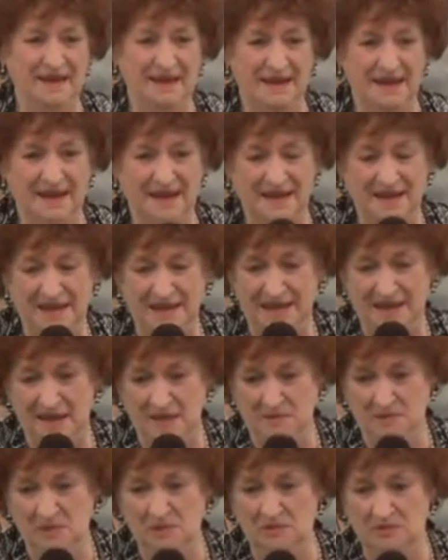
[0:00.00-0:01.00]
and I
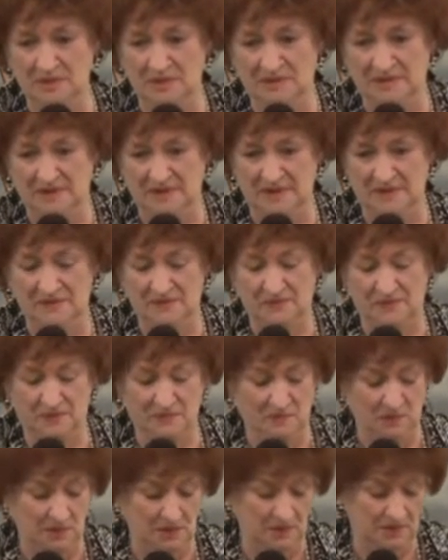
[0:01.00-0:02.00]
came and received from
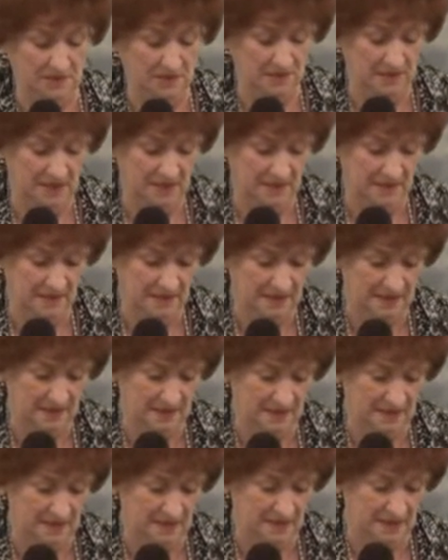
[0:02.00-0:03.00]
the Lord that night.
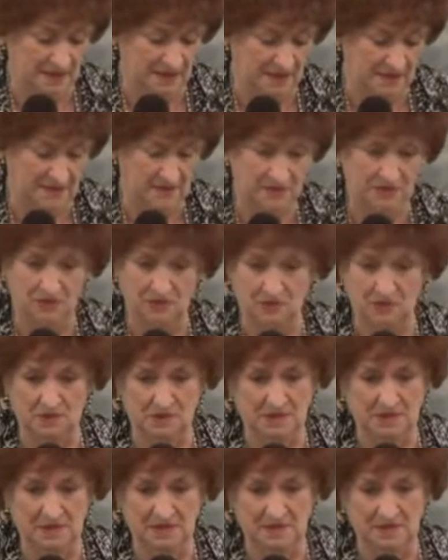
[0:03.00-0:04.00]
And God is so
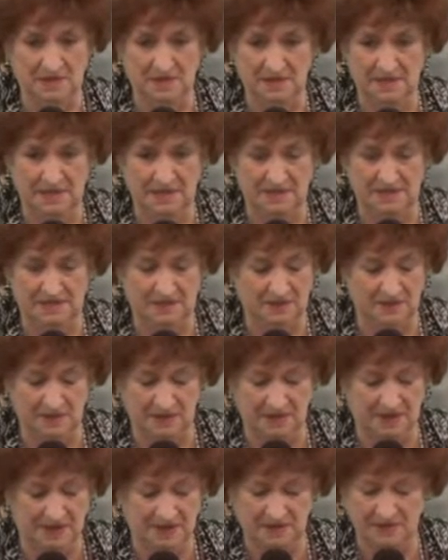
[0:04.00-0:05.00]
good. He's
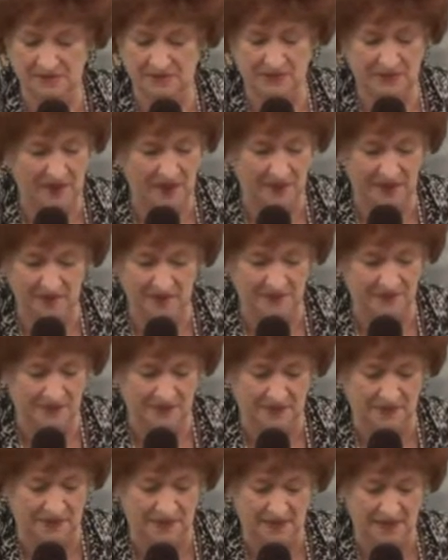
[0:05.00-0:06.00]
good. He's
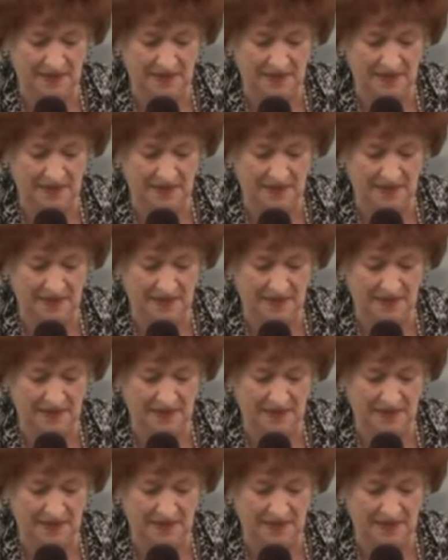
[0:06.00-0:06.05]
faithful.